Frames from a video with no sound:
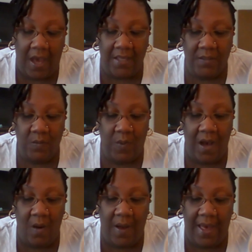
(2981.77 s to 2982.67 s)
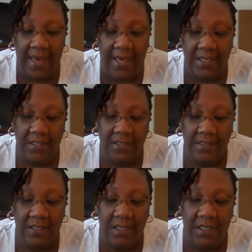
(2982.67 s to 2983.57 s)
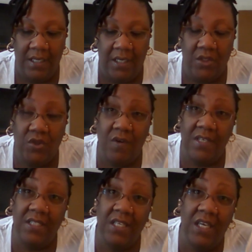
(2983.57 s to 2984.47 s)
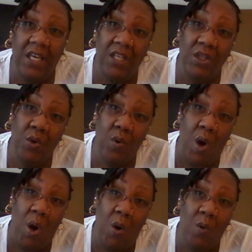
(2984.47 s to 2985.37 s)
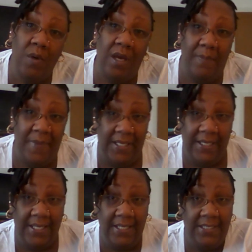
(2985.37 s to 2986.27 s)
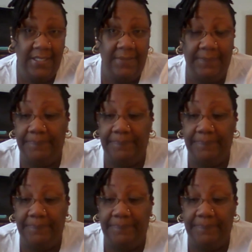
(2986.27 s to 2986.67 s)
as well as trusting in your own abilities.